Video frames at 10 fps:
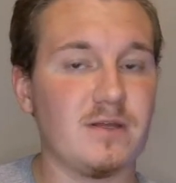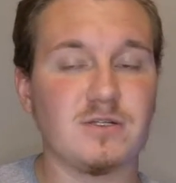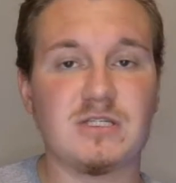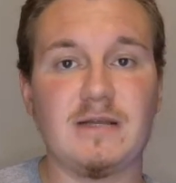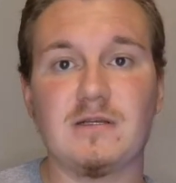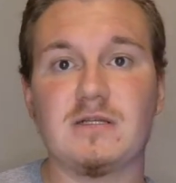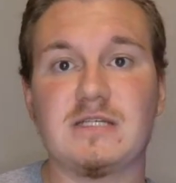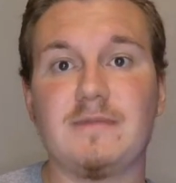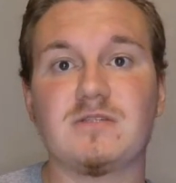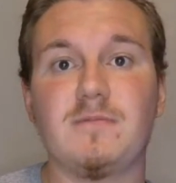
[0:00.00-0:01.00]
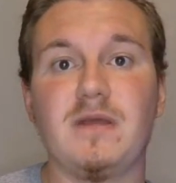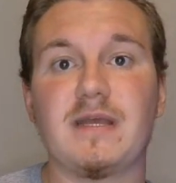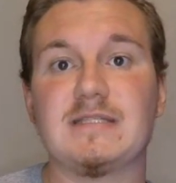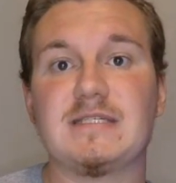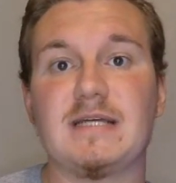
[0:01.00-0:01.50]
There seems to be a
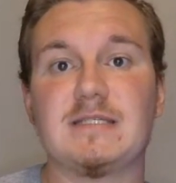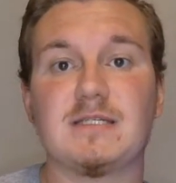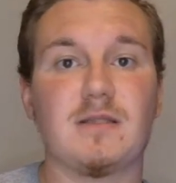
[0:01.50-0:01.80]
consensus.